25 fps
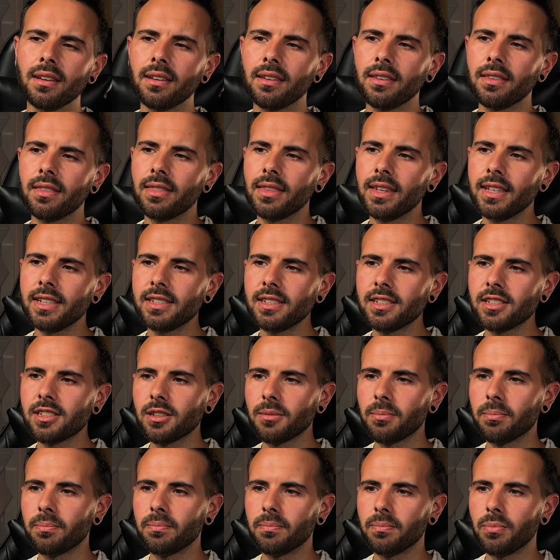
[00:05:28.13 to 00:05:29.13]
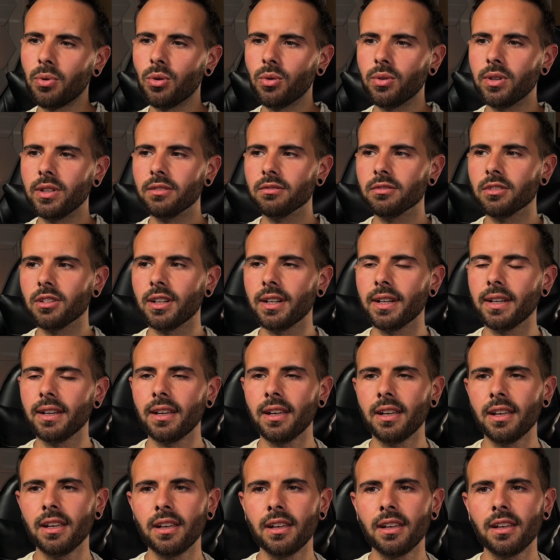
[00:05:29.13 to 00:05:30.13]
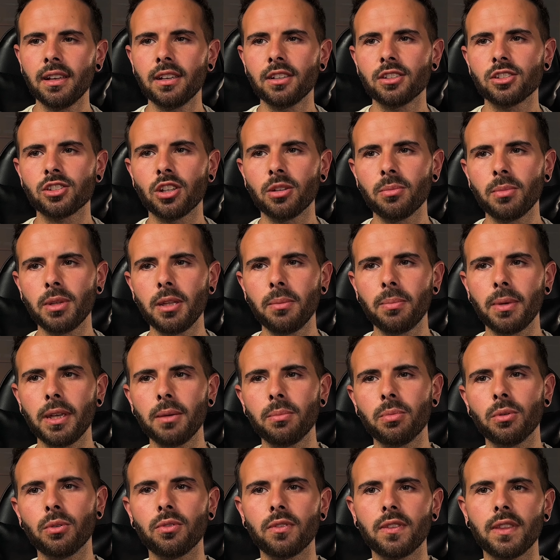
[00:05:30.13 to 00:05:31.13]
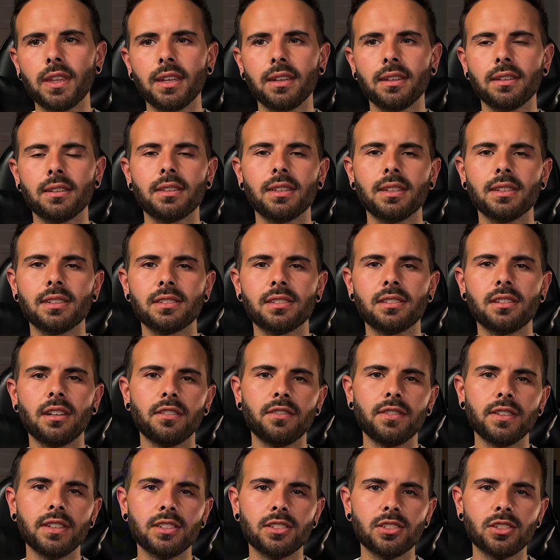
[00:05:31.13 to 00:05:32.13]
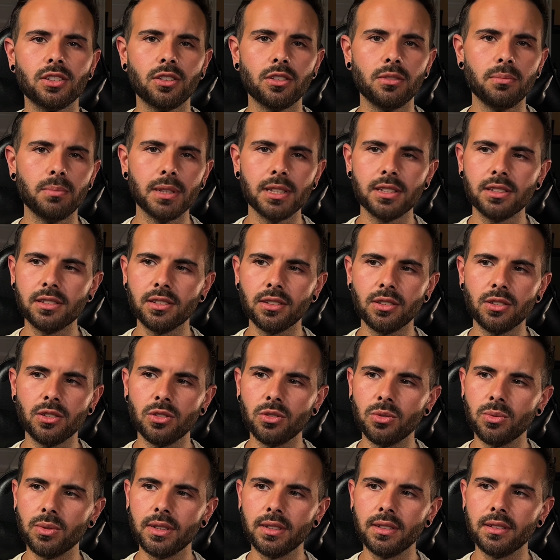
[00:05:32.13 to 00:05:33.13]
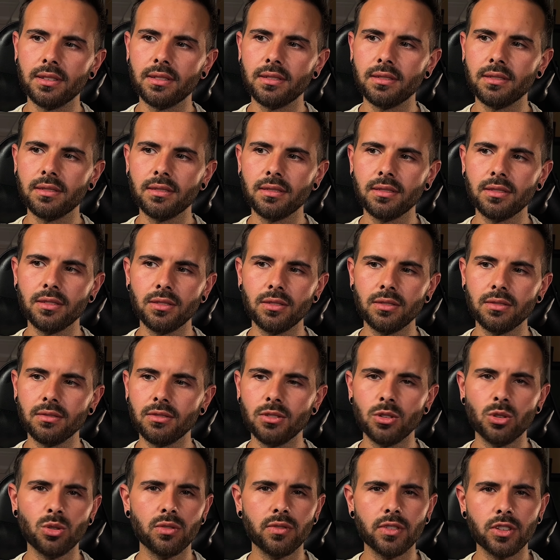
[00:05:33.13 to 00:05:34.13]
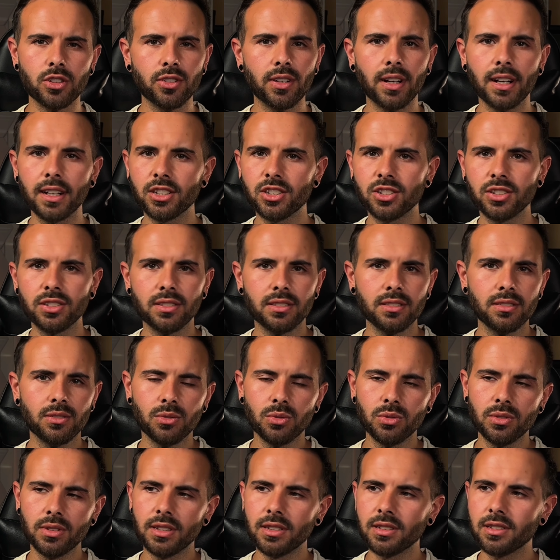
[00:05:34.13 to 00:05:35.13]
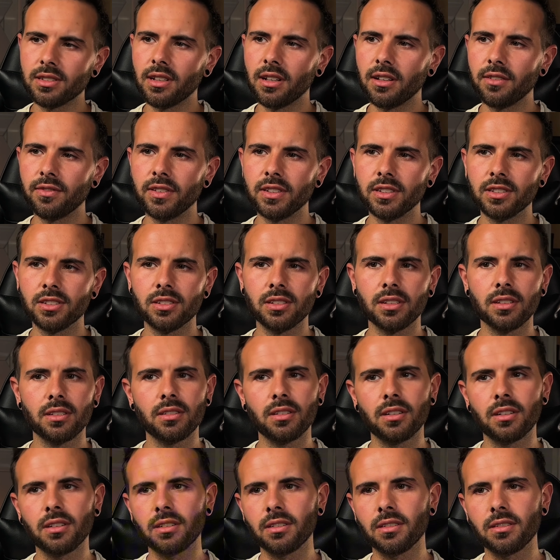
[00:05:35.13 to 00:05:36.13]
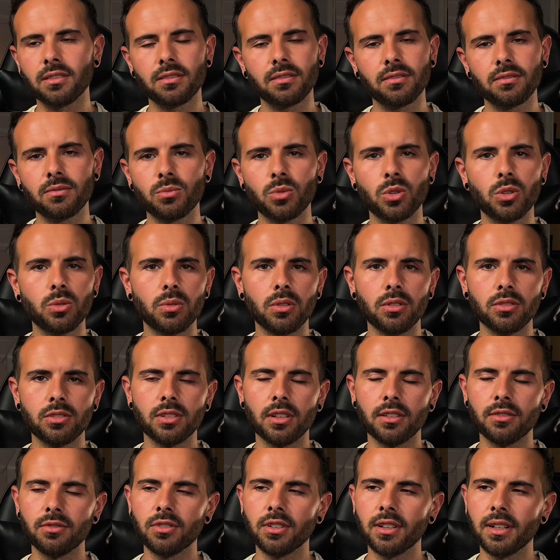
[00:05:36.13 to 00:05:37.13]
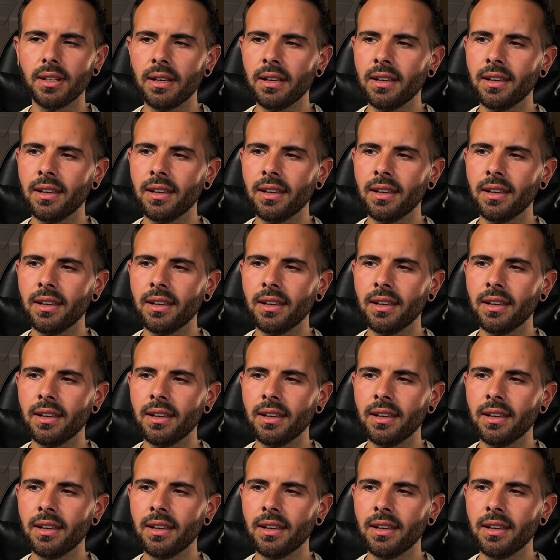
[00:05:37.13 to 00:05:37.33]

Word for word: this is the point, right? So many people think this stuff is so mystical and law of attraction, all this stuff is so uh, woo-woo stuff, right?